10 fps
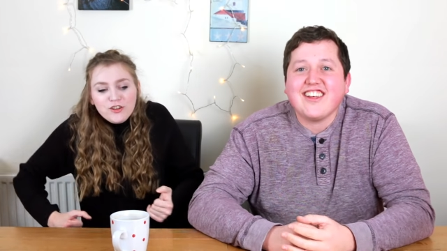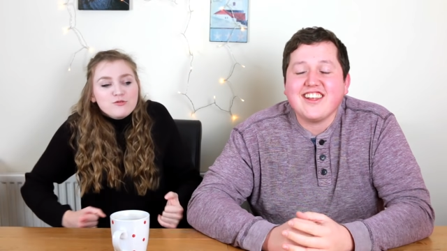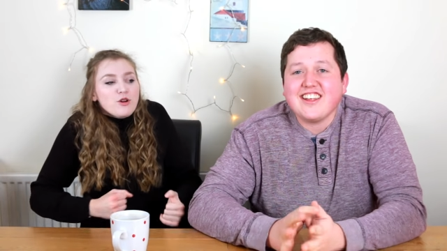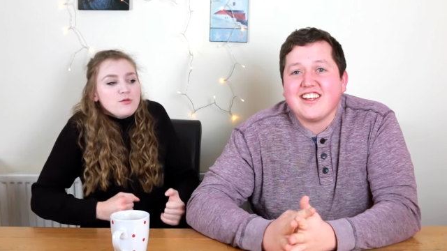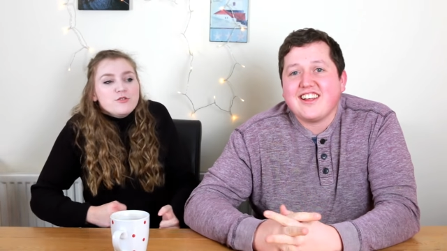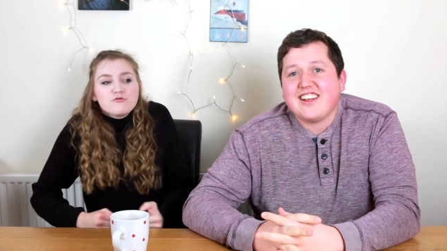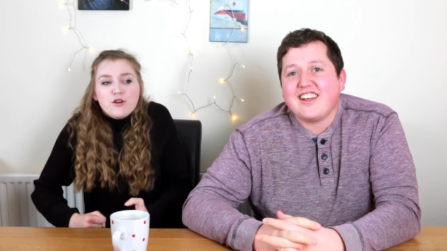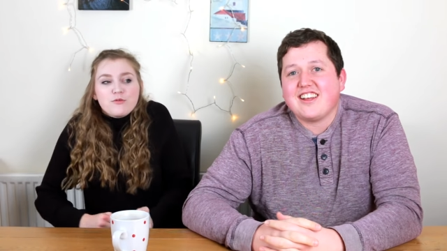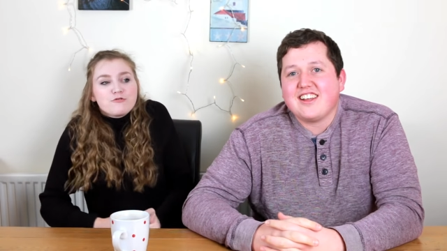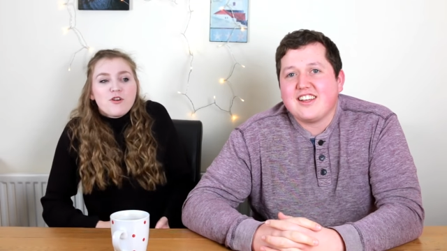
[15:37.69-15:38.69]
Speaker 1: mm. yeah. Robot,
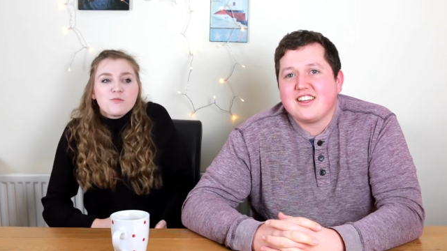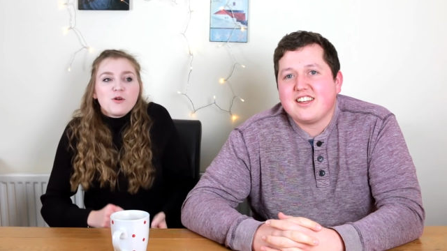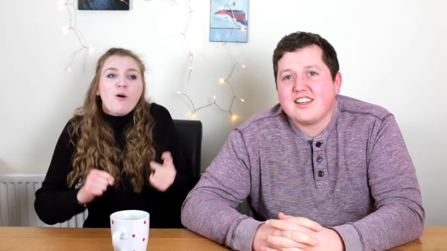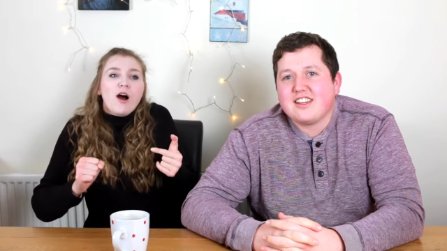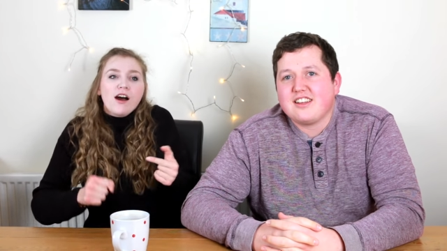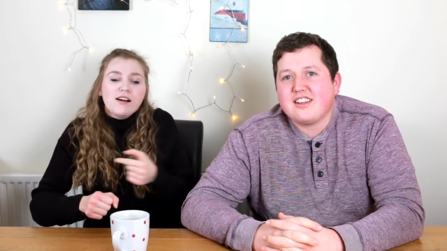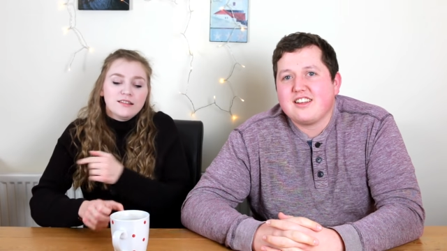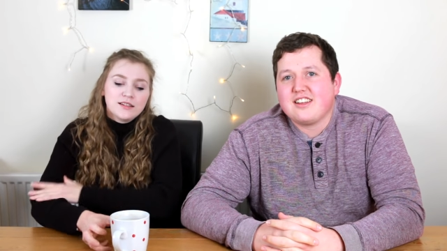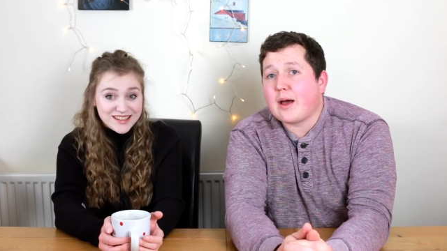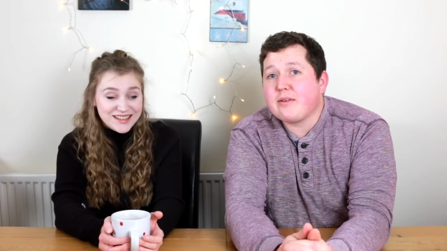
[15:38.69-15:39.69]
robot, robot, what?
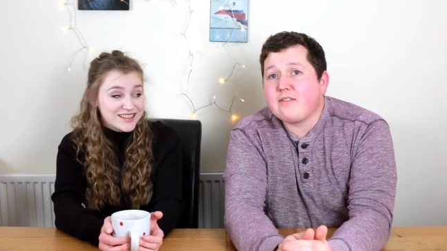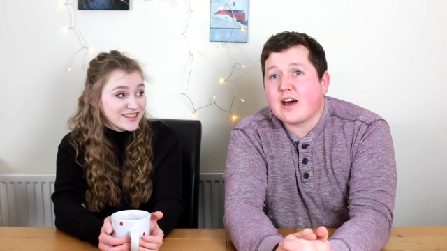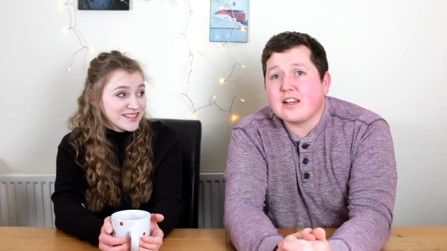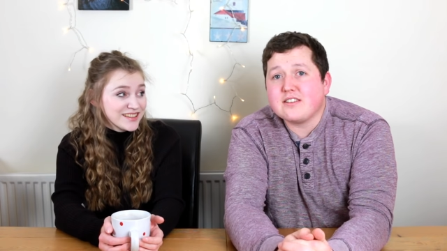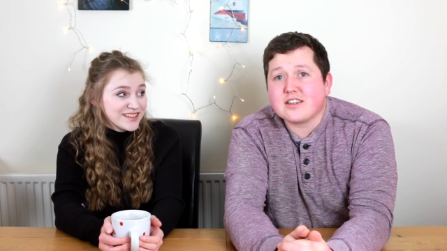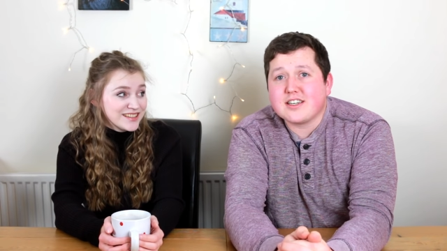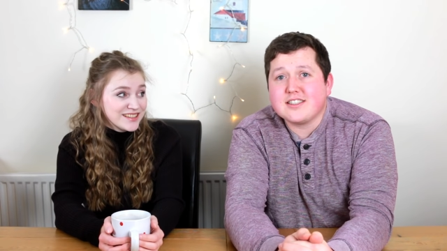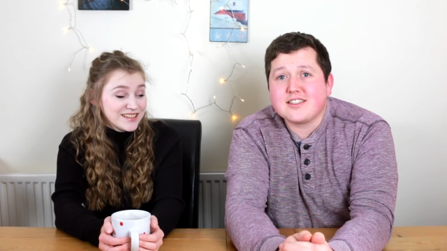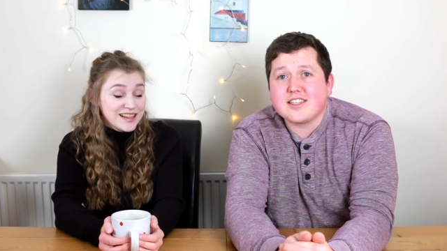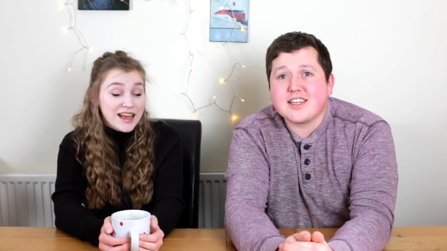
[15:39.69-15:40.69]
Speaker 2: Happy
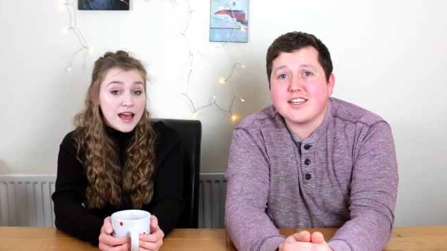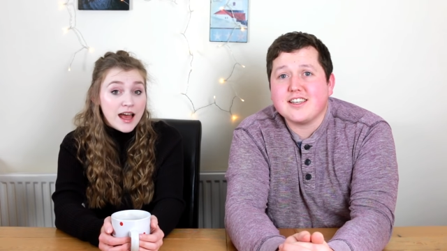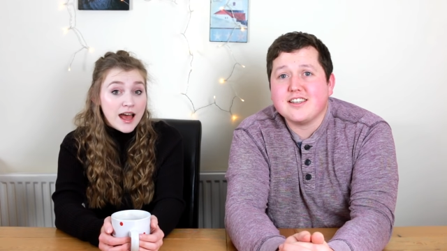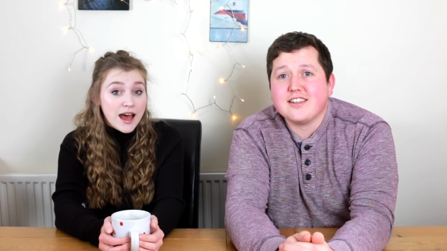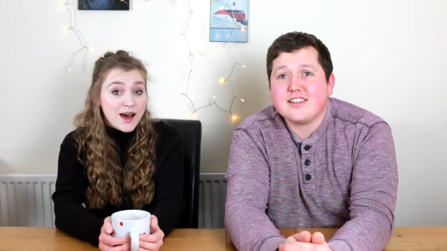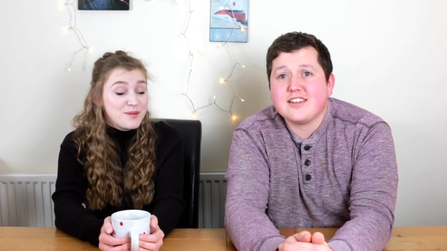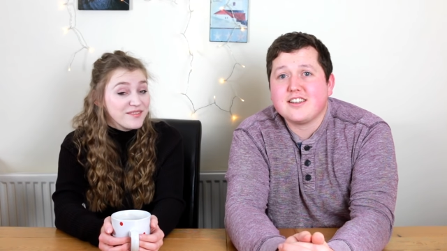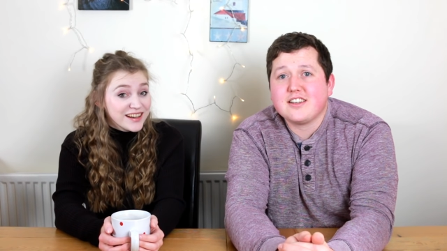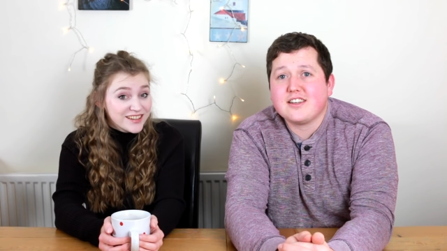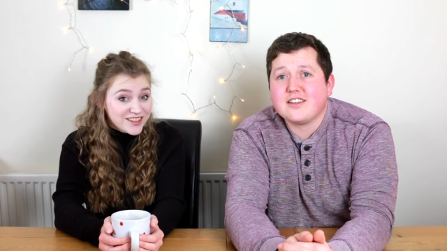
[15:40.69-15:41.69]
Valentine's Day.
Speaker 1: Happy
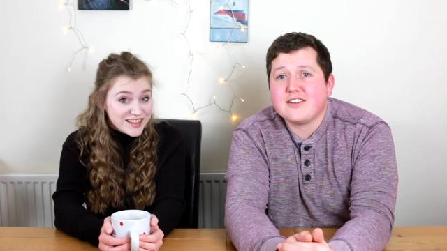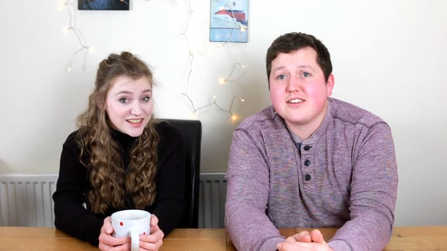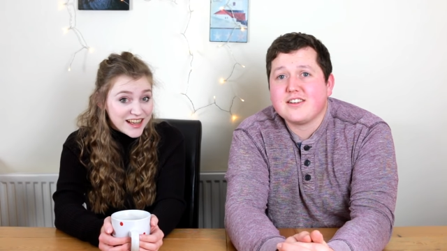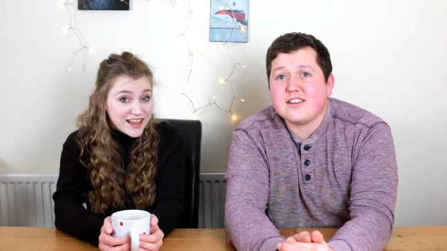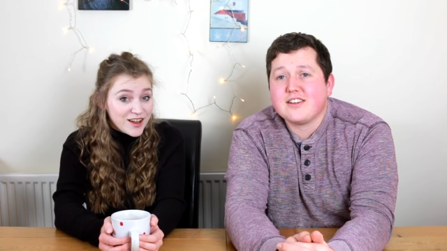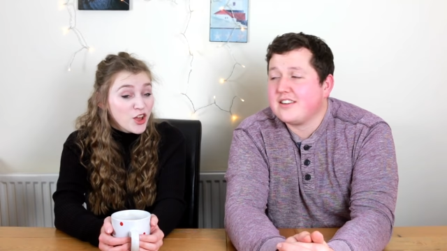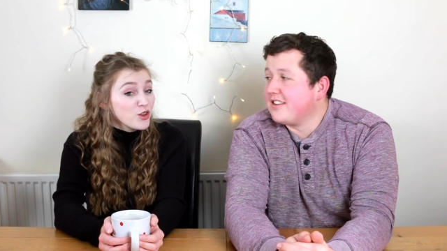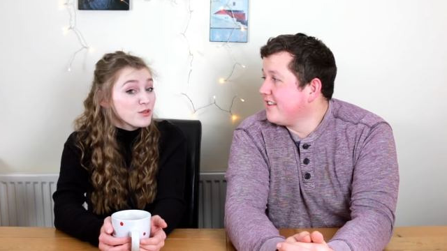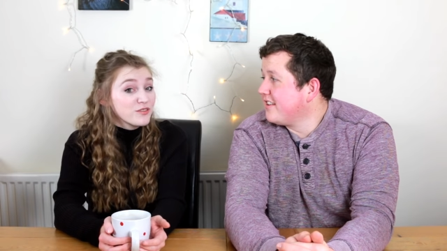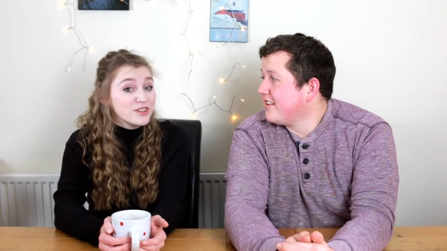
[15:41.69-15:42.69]
Valentine's Day. I
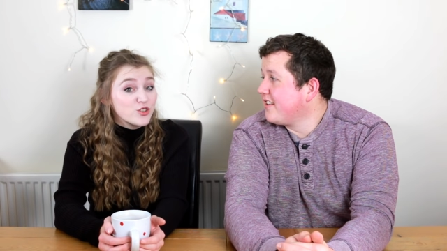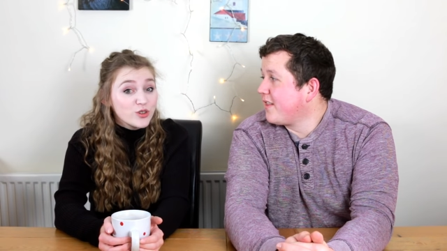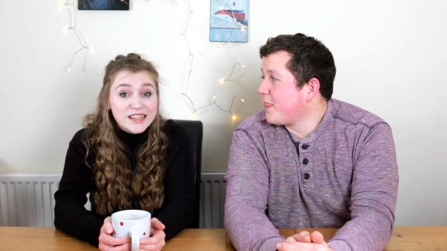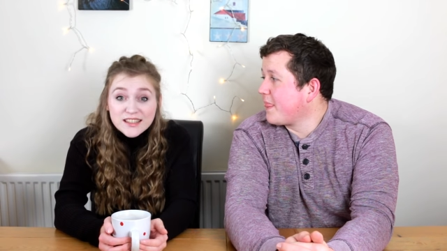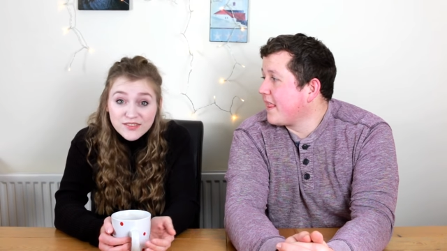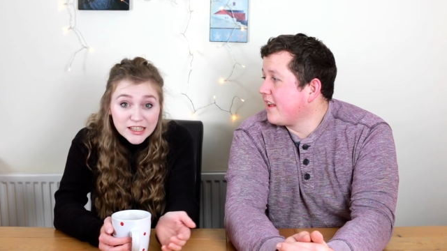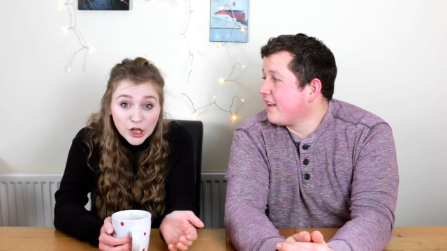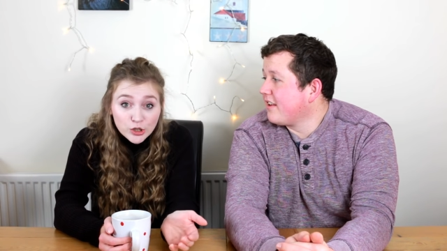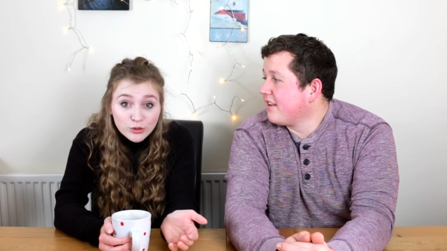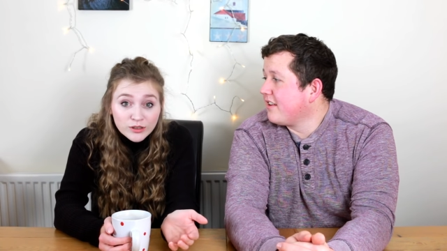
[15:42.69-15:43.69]
hope you've enjoyed this
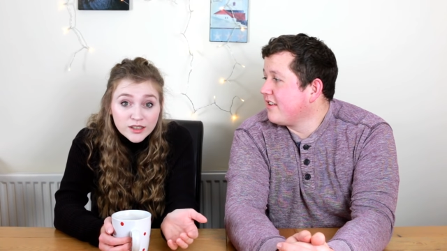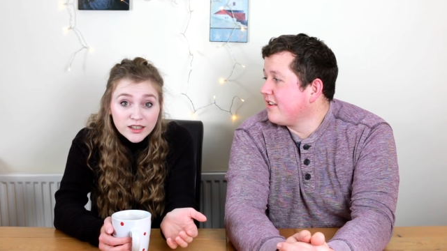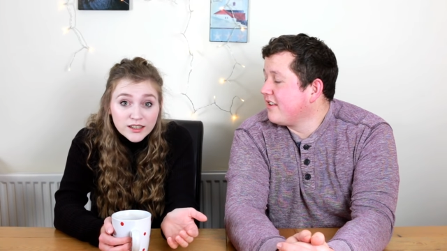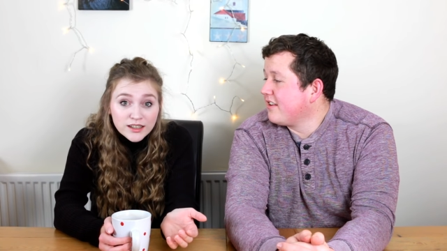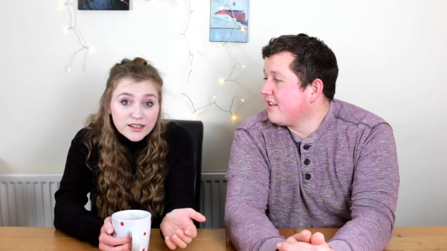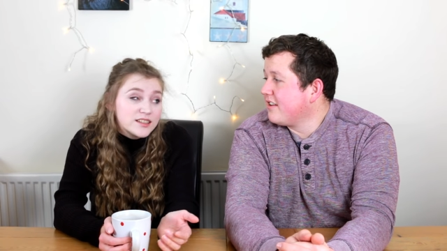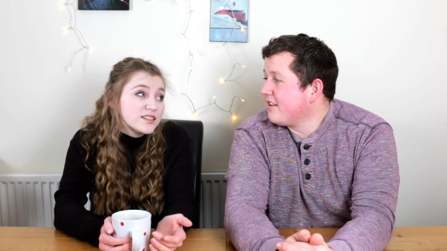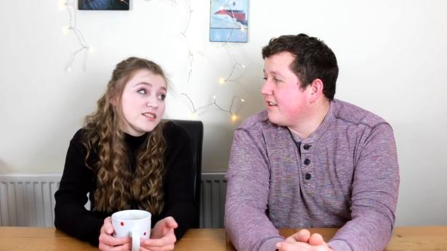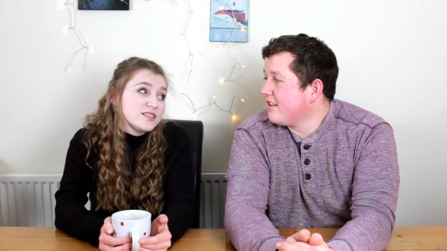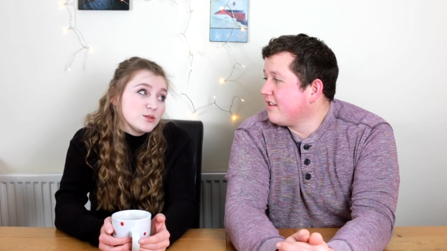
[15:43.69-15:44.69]
video
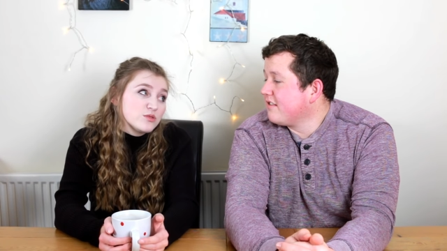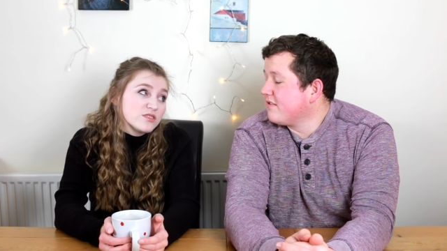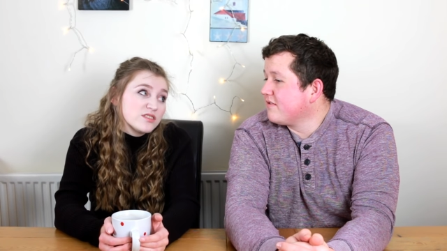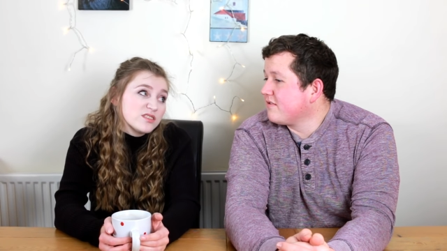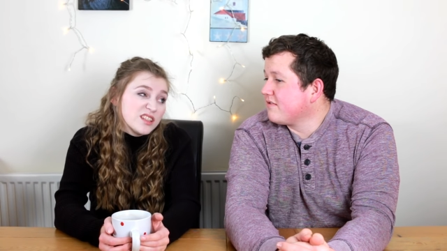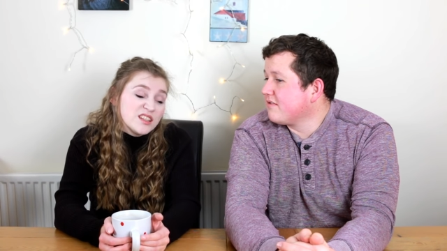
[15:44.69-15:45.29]
and it was